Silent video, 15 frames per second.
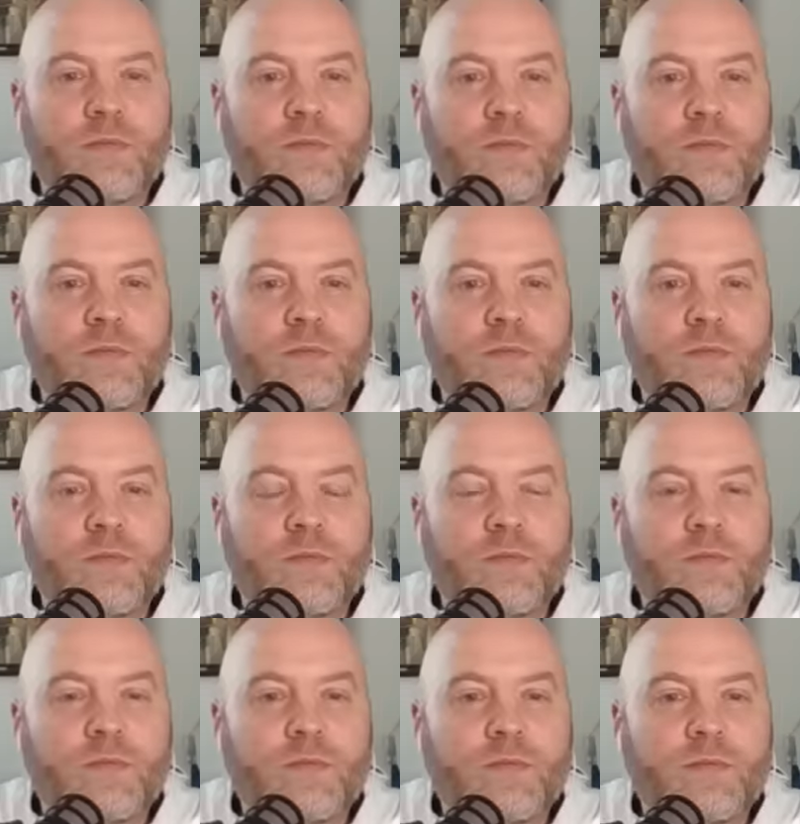
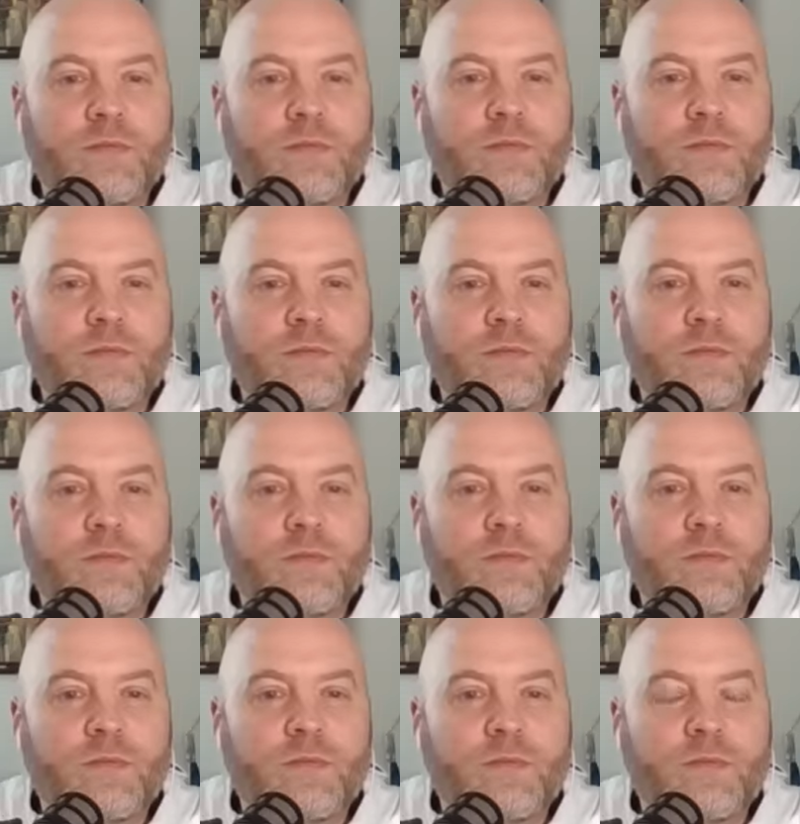
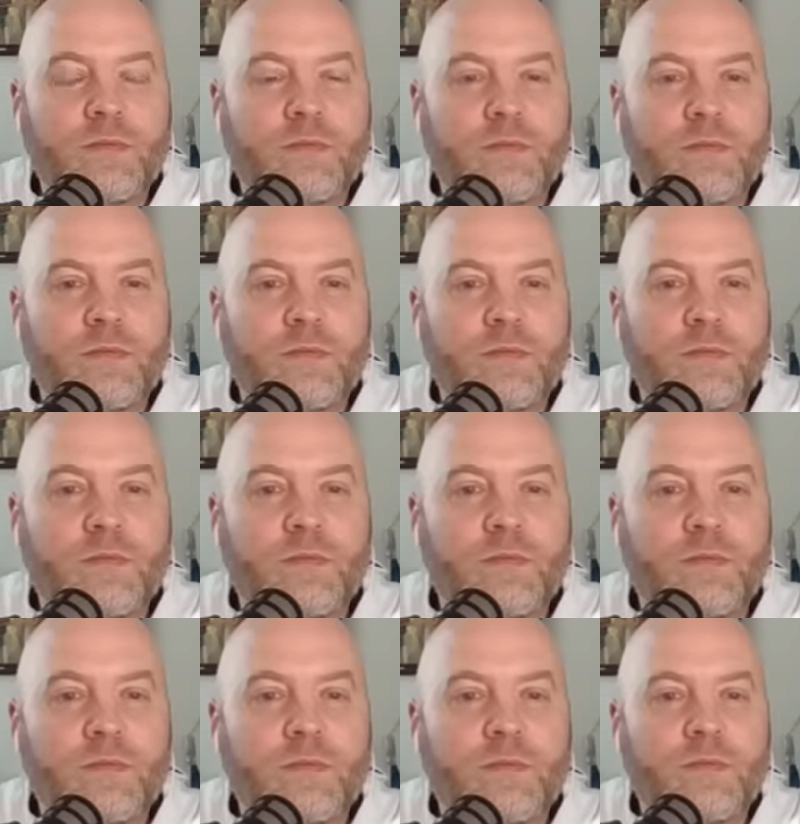
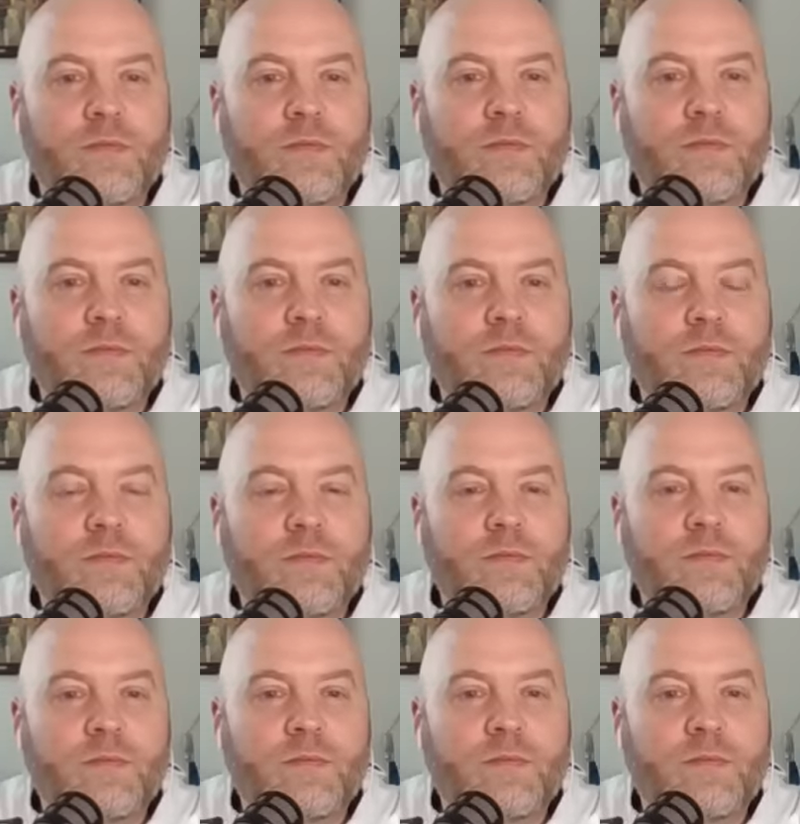
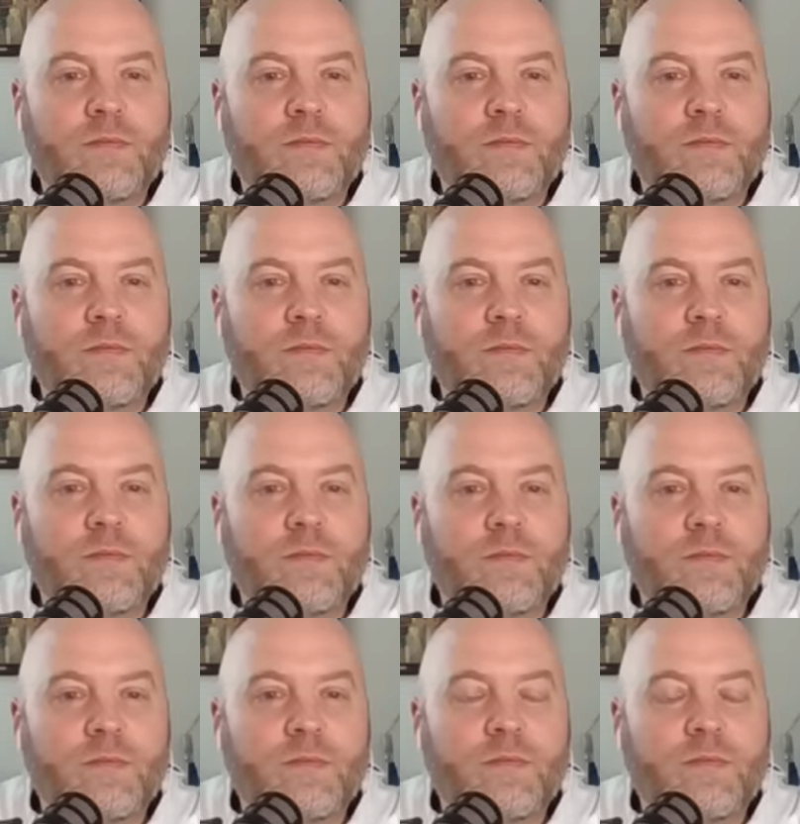
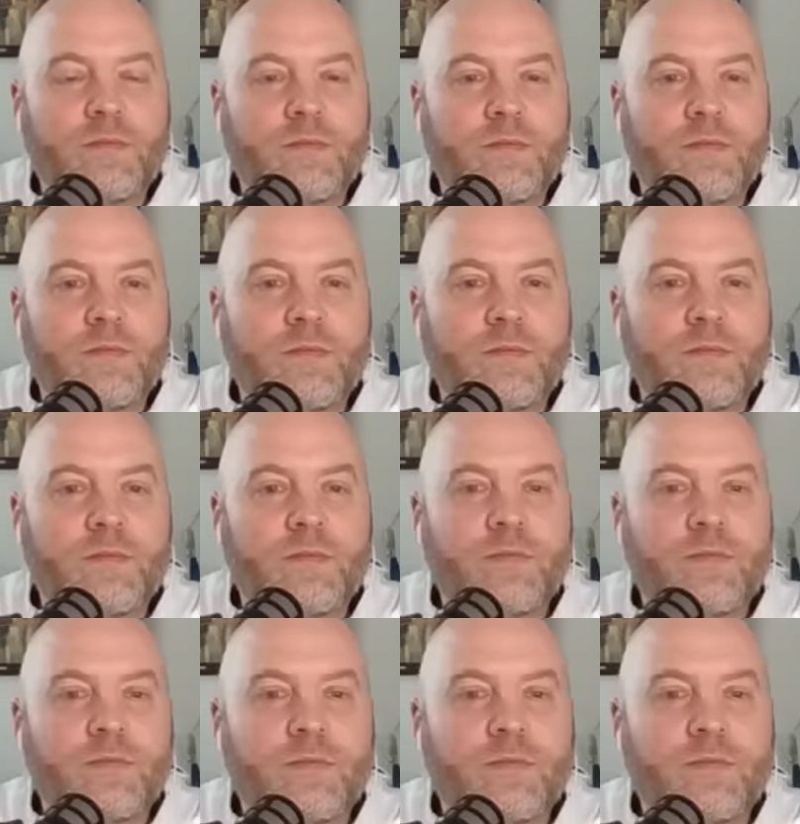[no speech]